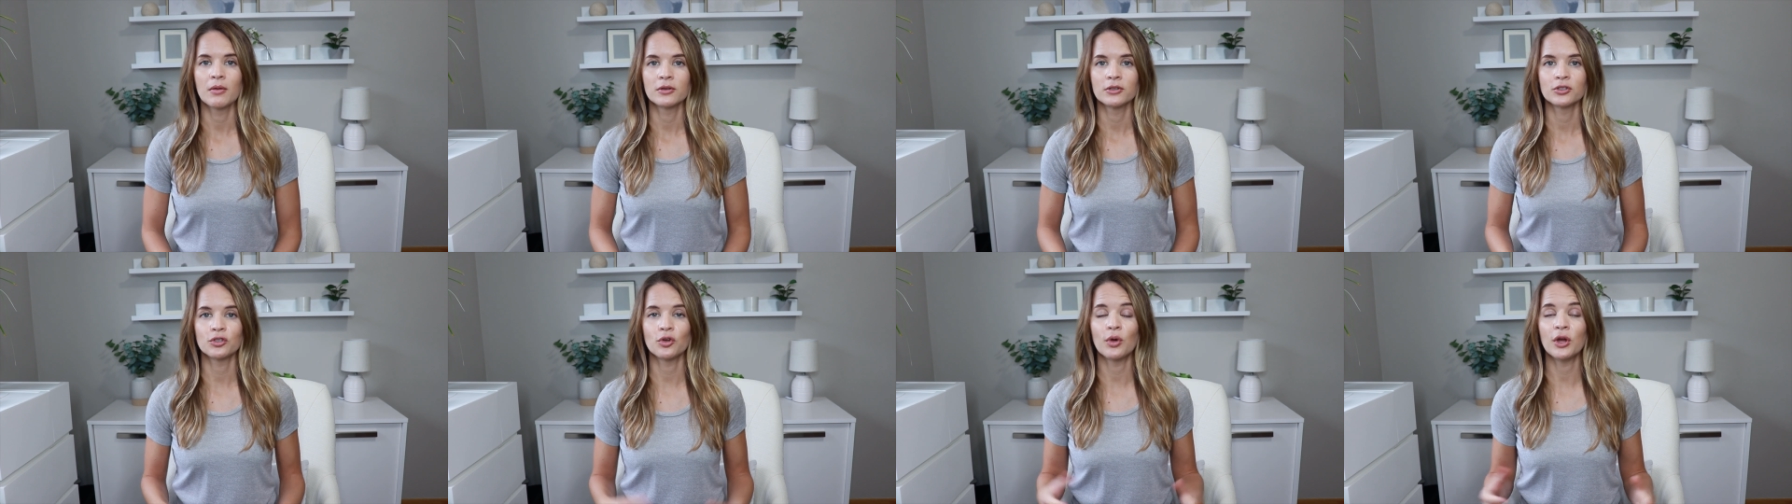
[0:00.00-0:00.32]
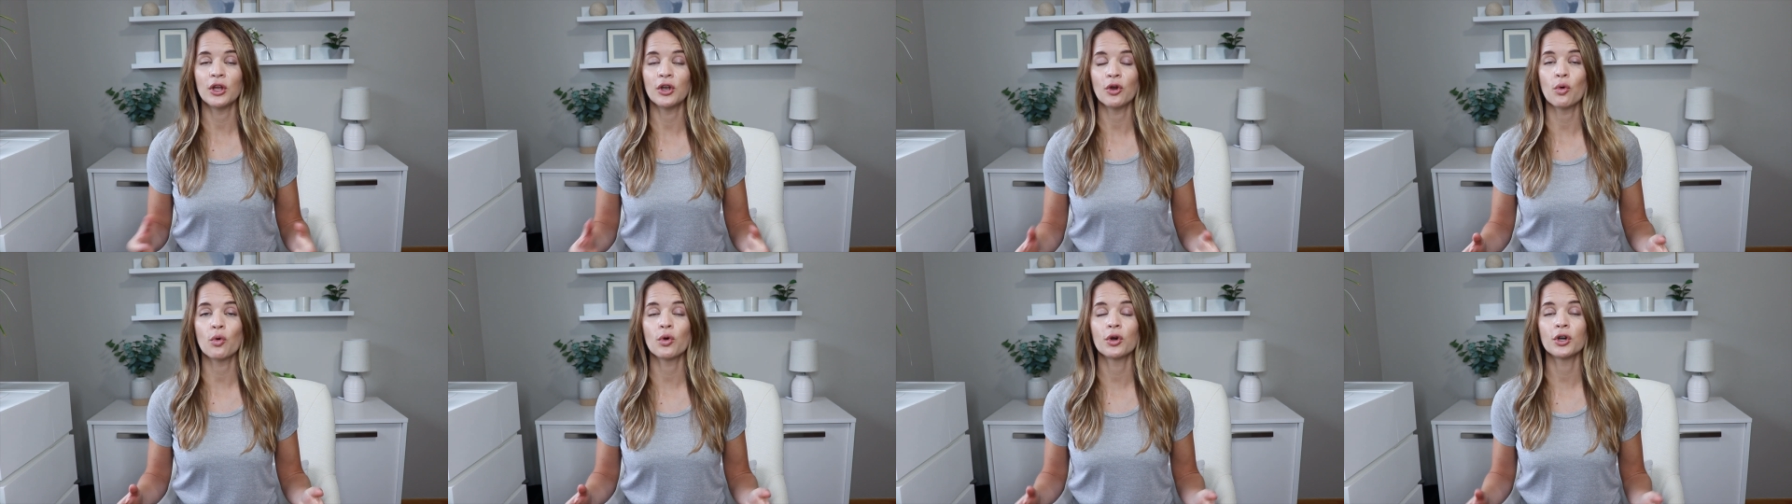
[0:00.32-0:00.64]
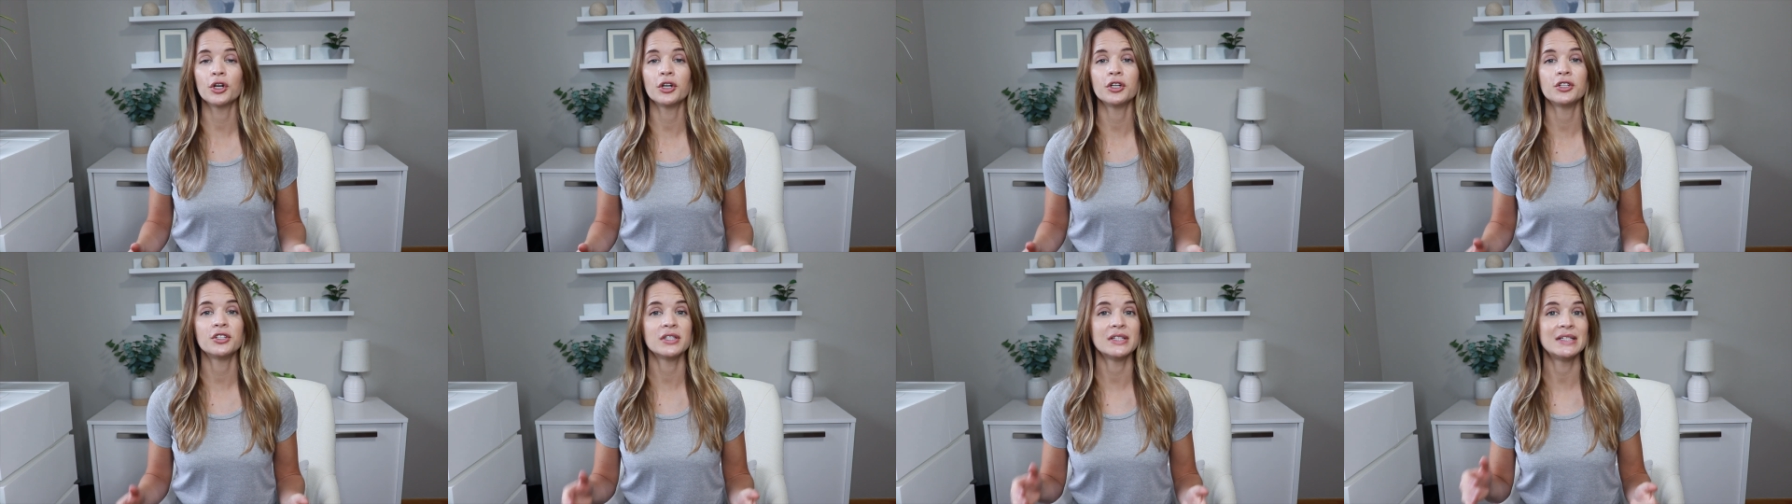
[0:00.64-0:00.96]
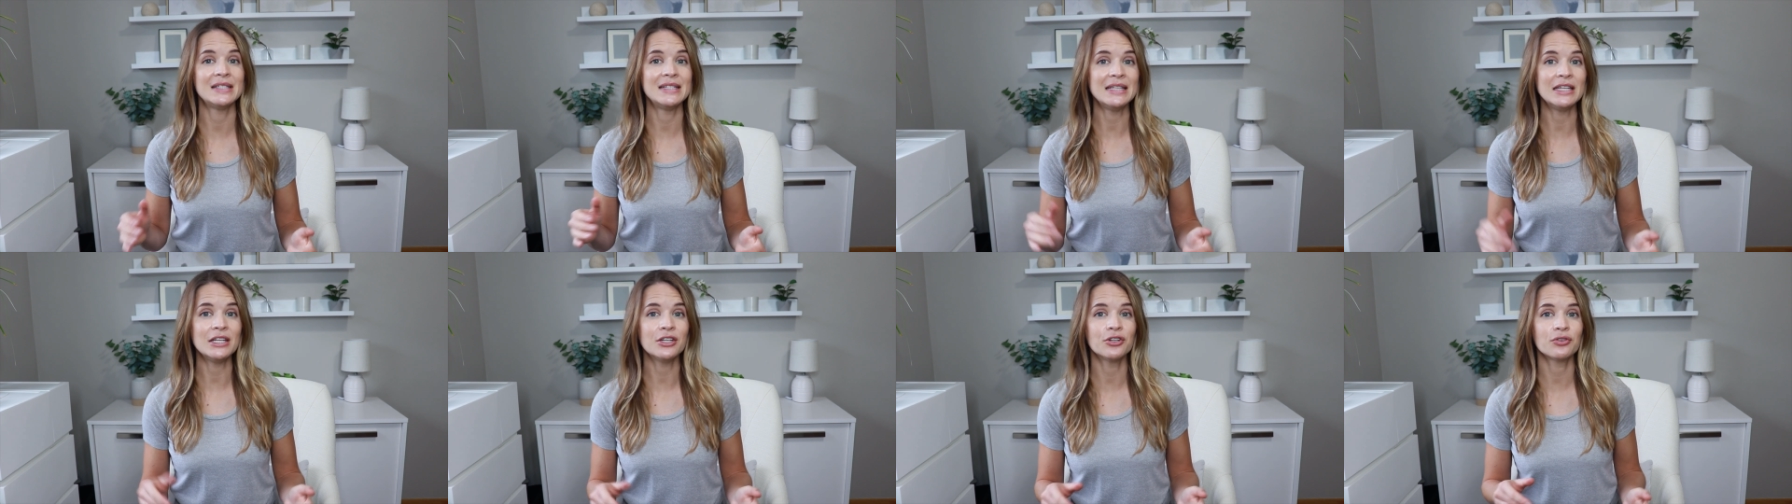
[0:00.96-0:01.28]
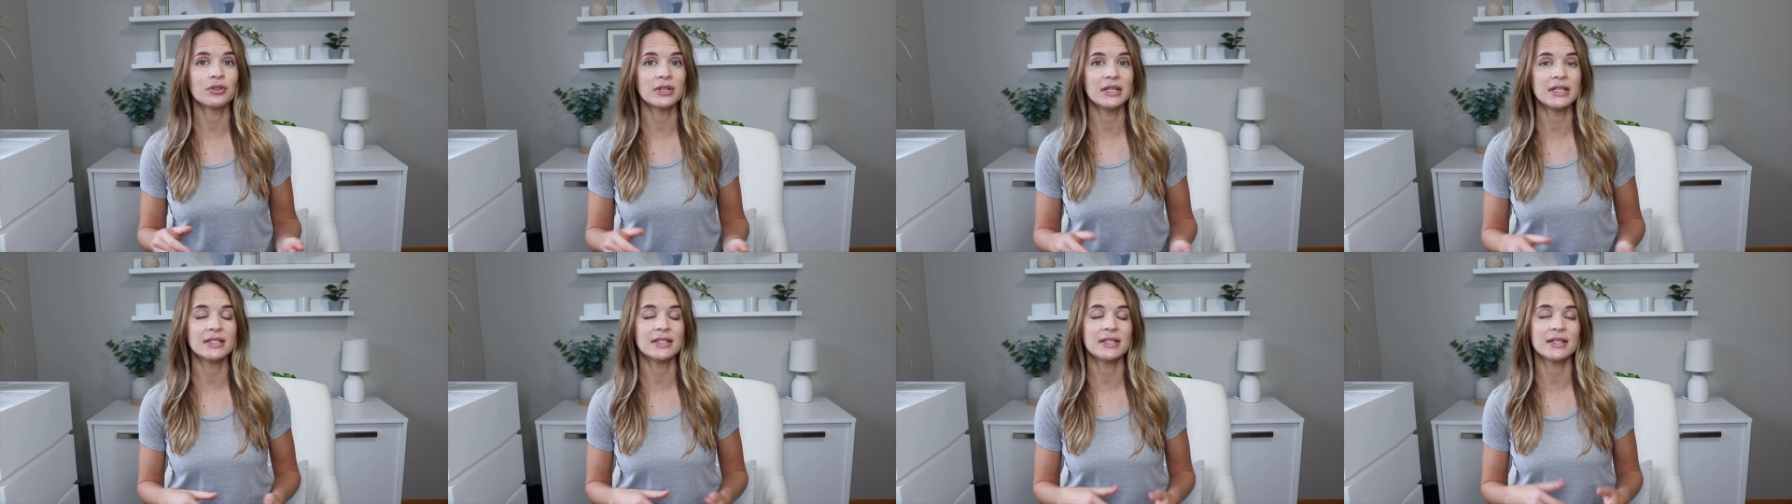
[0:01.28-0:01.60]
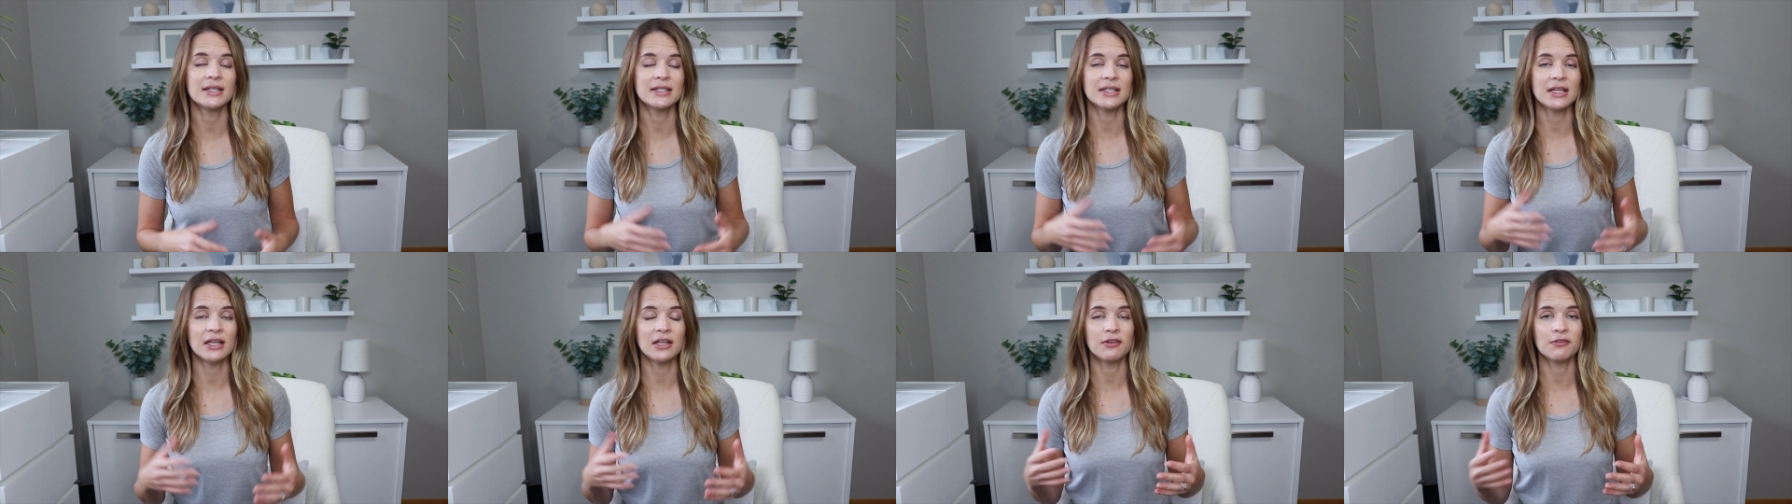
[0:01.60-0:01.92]
So, in order to decrease
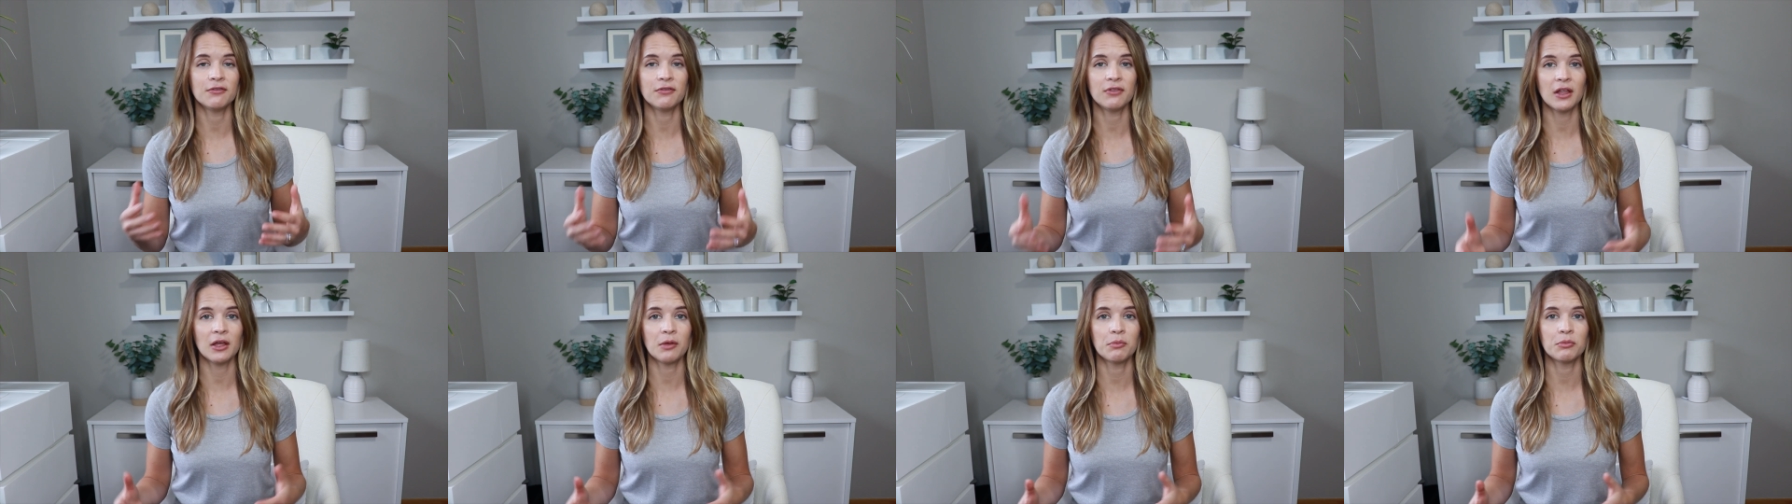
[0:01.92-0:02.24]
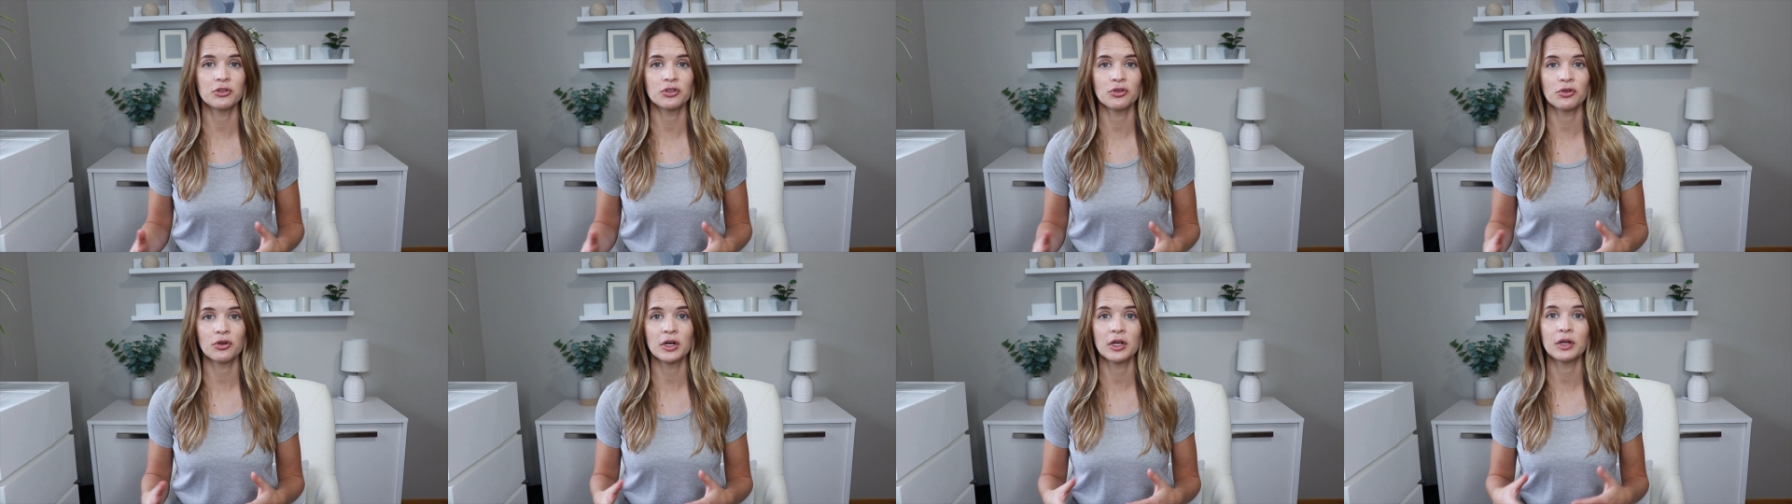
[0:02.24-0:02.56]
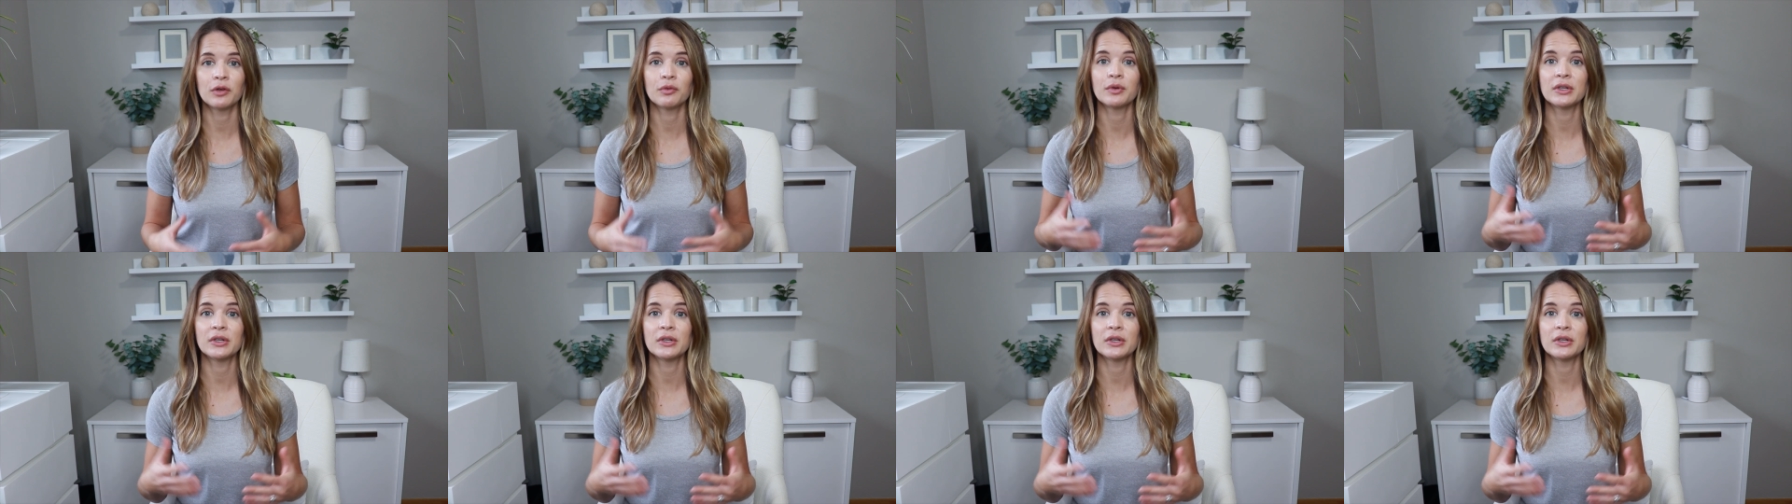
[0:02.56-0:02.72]
this inflammatory